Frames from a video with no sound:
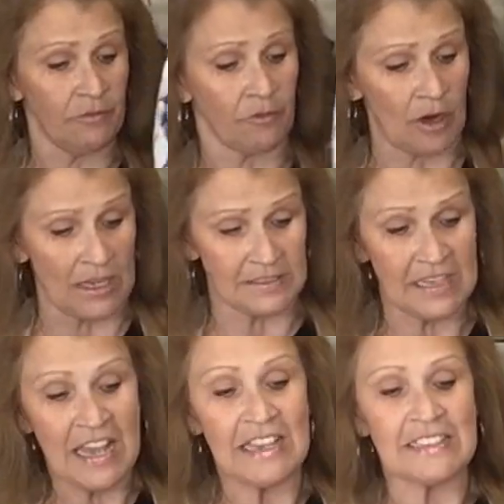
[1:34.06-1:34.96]
front
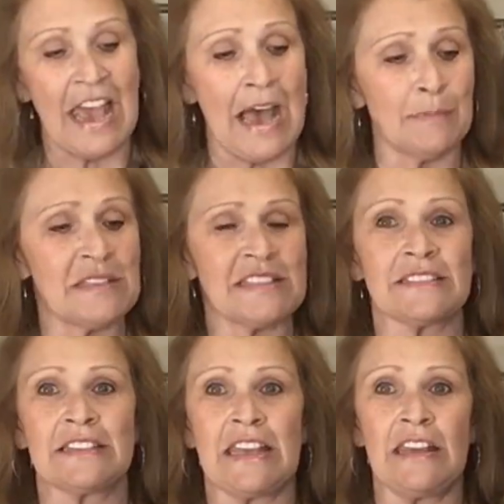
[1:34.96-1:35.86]
tab
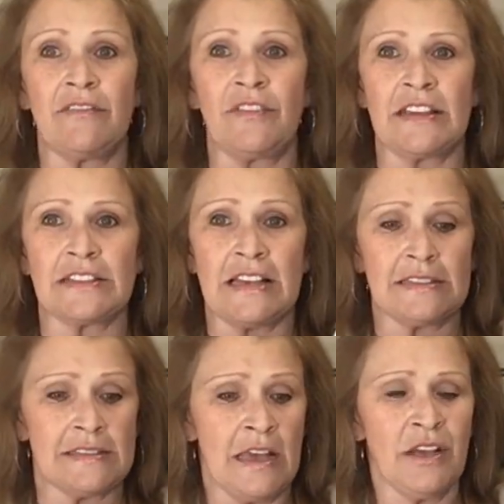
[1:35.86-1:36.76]
sleeve, it
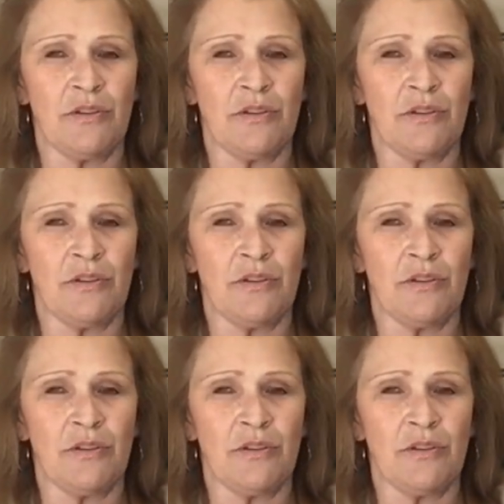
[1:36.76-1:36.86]
does,